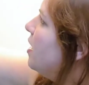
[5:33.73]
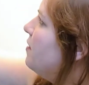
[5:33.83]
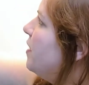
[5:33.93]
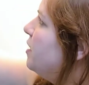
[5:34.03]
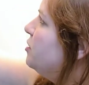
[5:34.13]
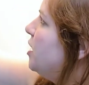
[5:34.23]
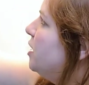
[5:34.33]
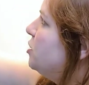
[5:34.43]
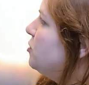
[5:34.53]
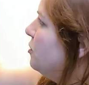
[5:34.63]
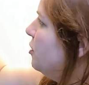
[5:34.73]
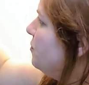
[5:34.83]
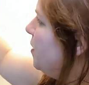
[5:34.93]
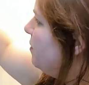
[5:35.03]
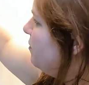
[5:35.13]
And then J2
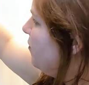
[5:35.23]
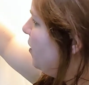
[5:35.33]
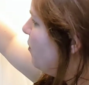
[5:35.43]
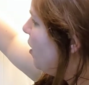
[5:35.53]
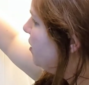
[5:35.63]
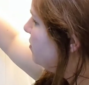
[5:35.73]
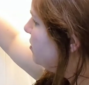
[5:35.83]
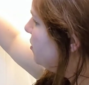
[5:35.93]
could be with V1.